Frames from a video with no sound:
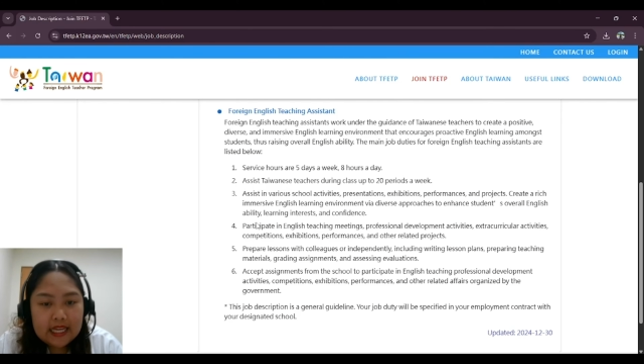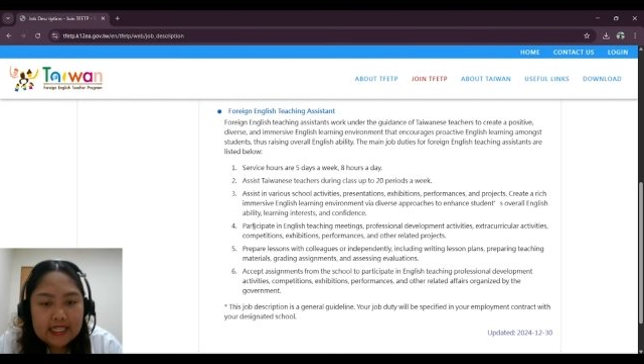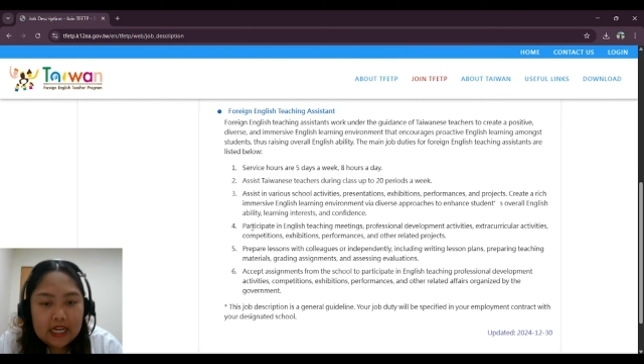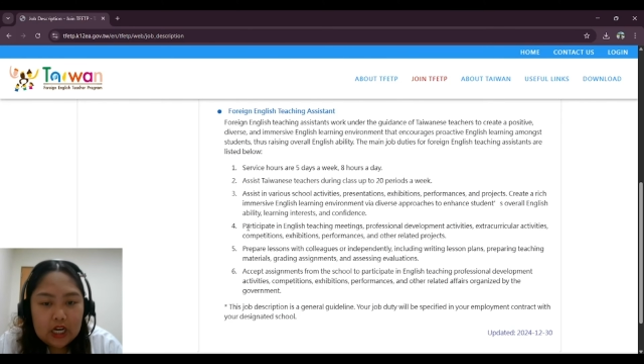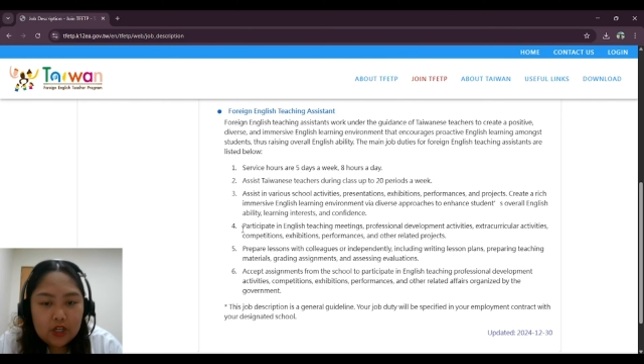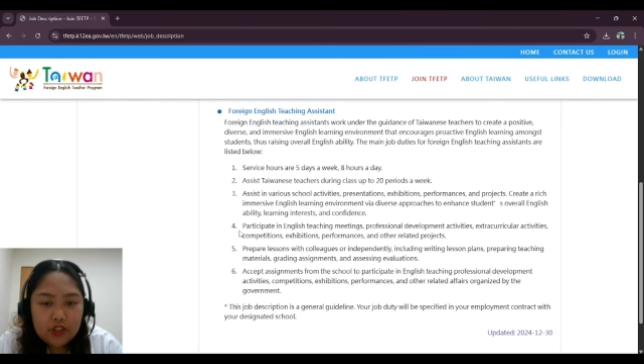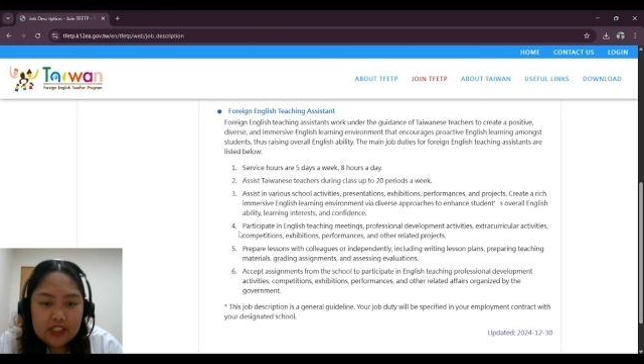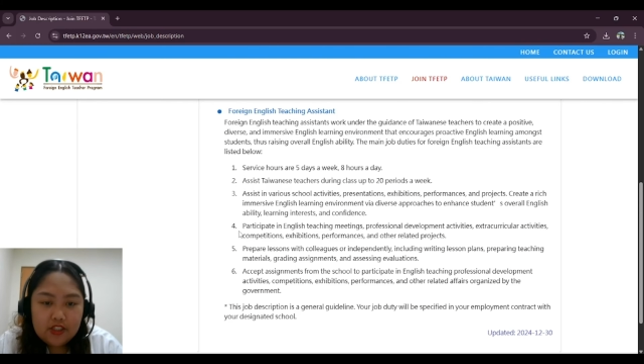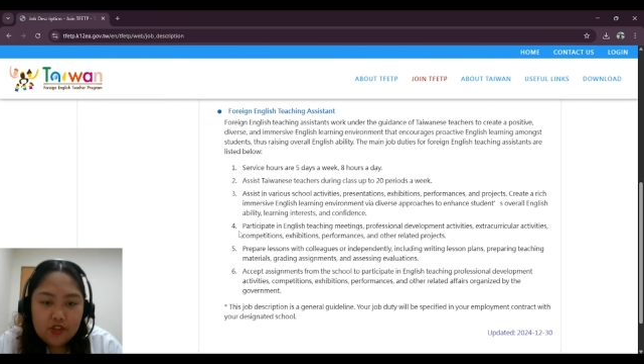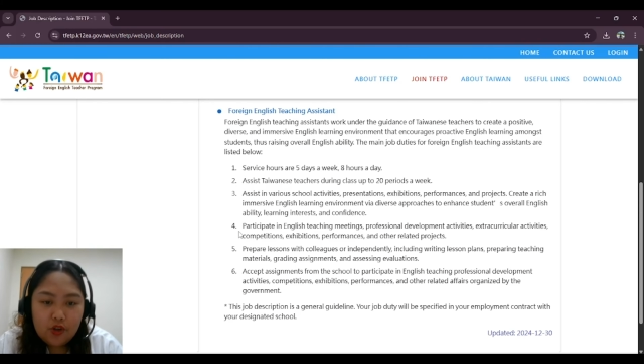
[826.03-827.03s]
Now you
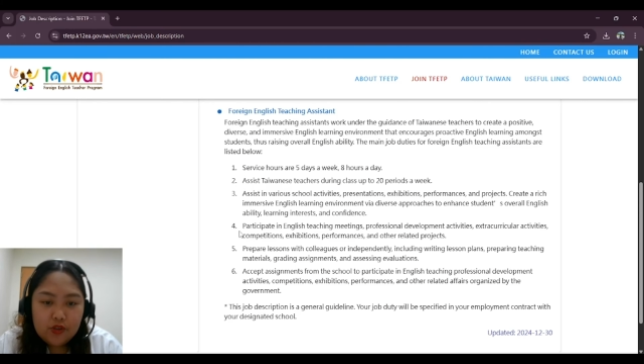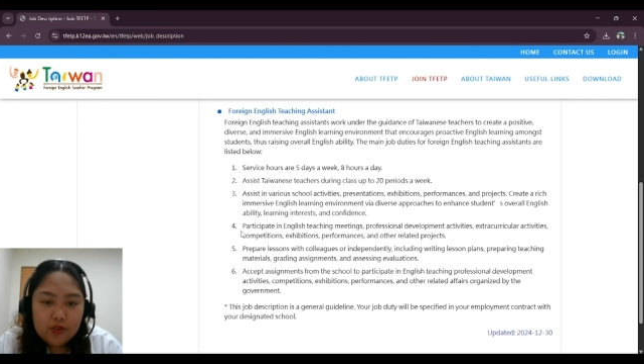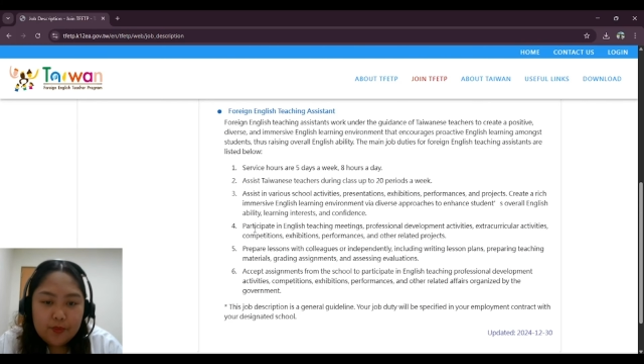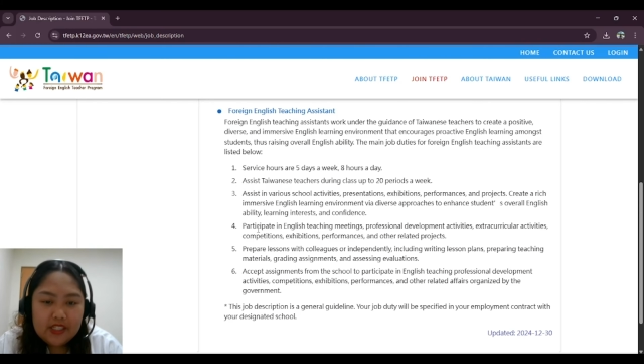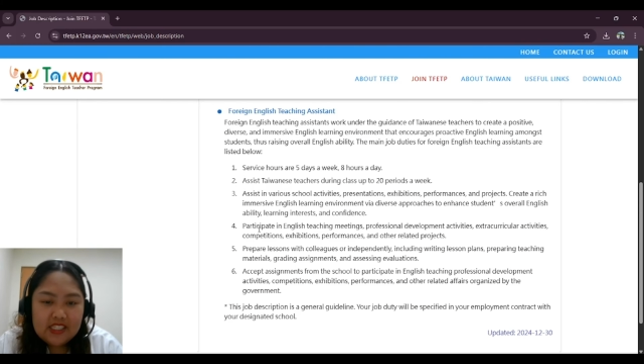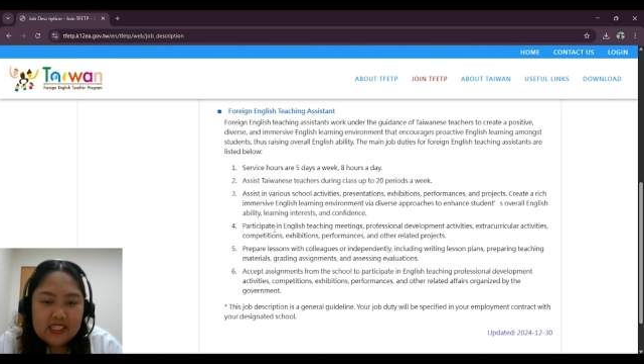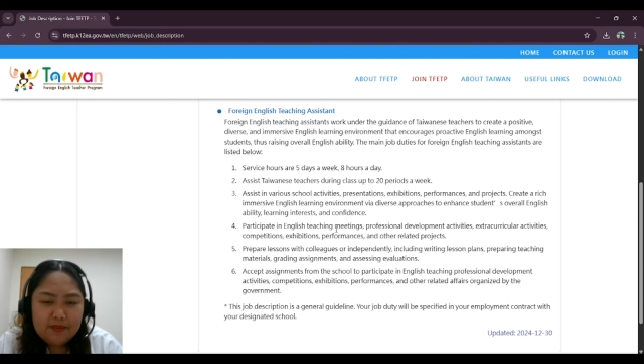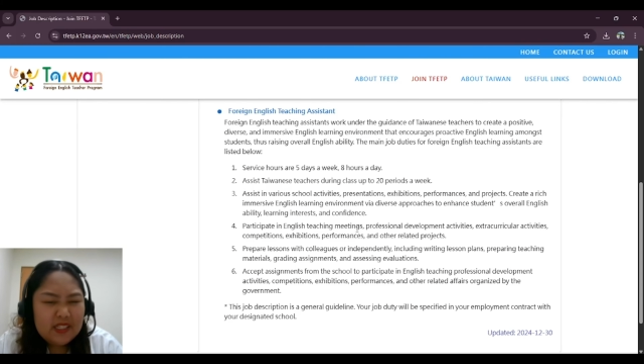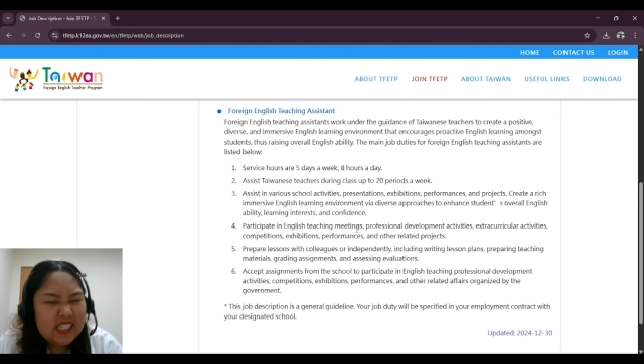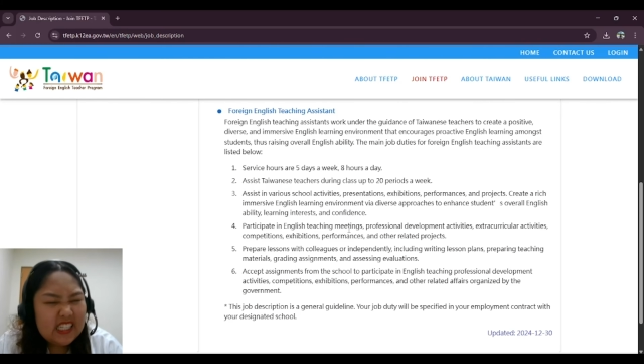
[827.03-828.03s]
need to also
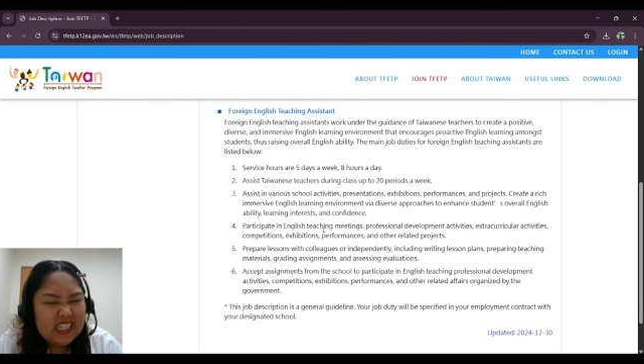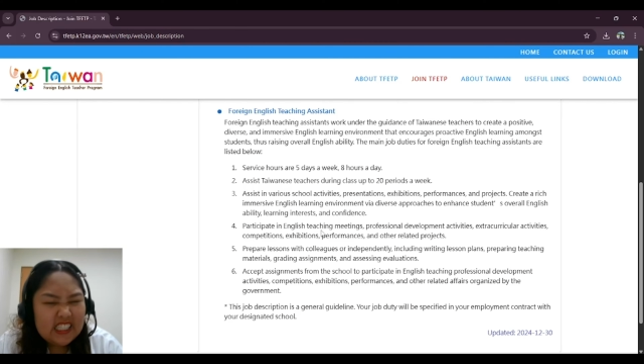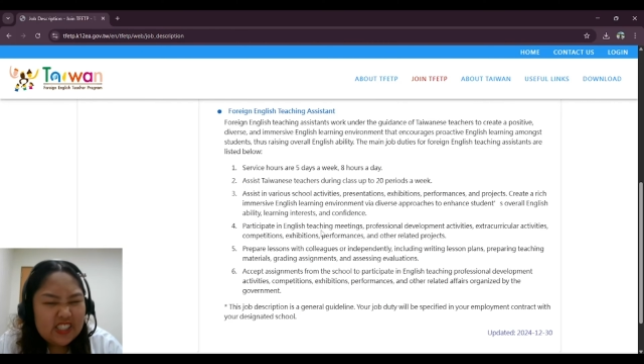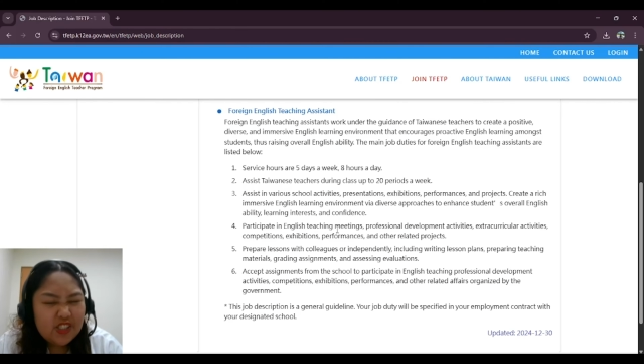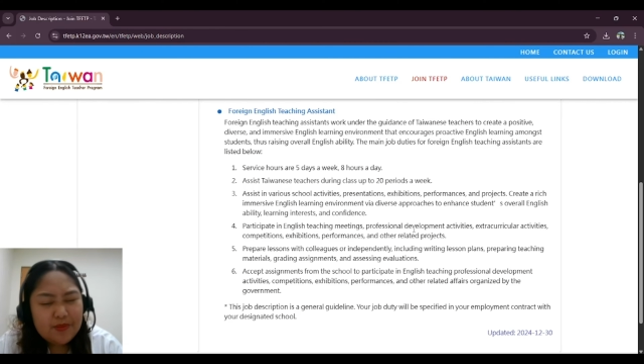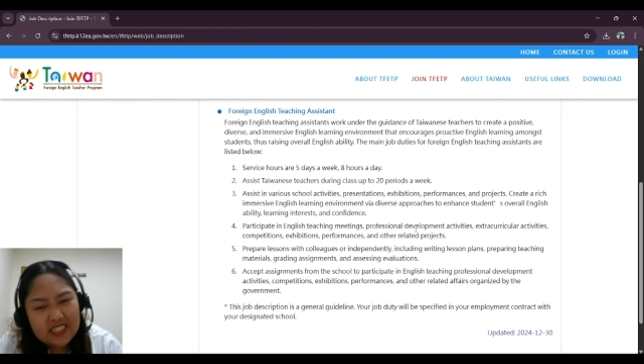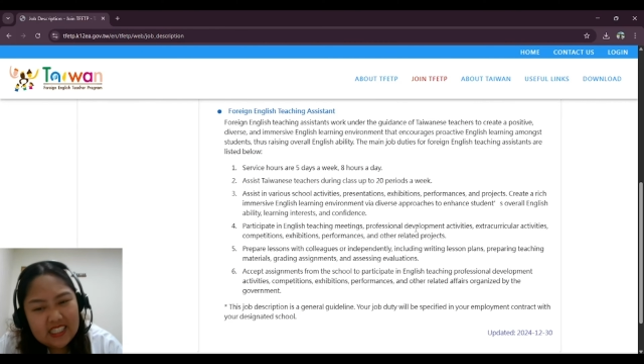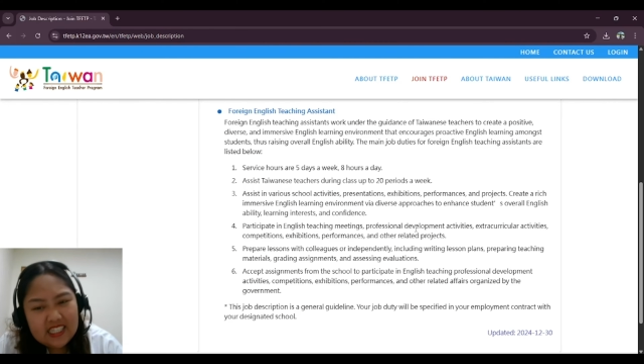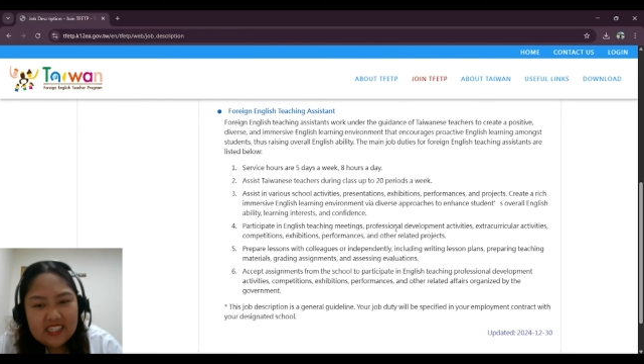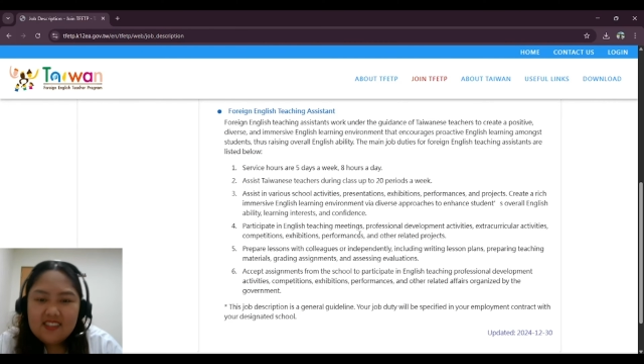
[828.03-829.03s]
participate in English
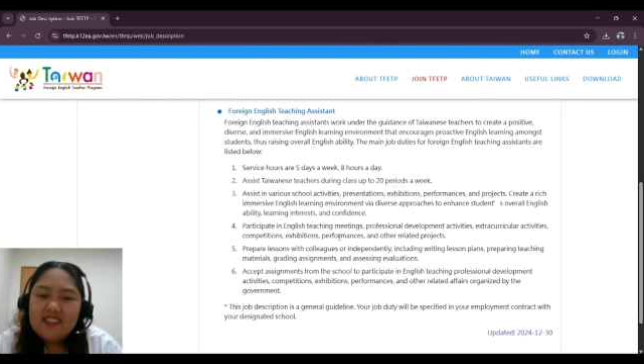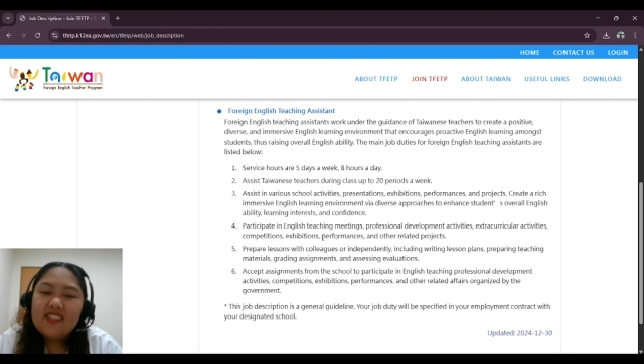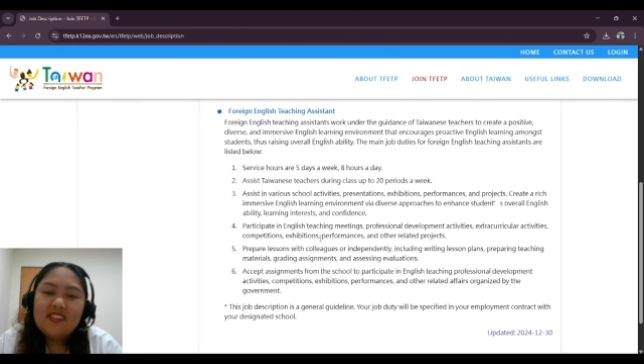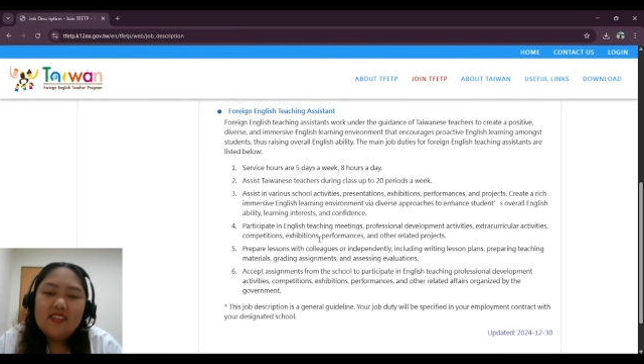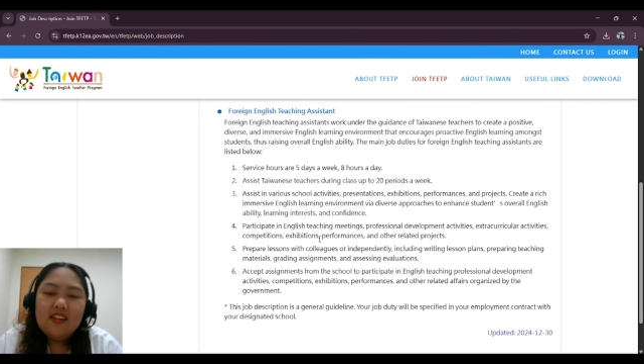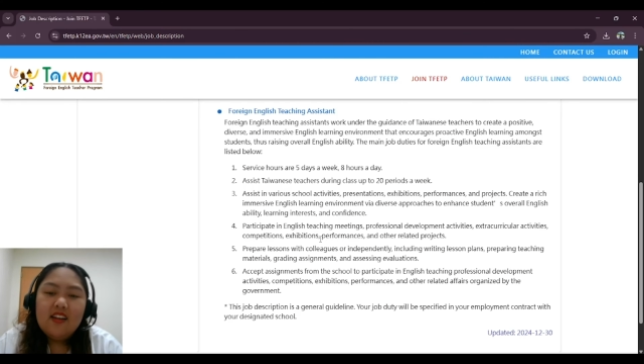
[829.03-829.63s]
meetings,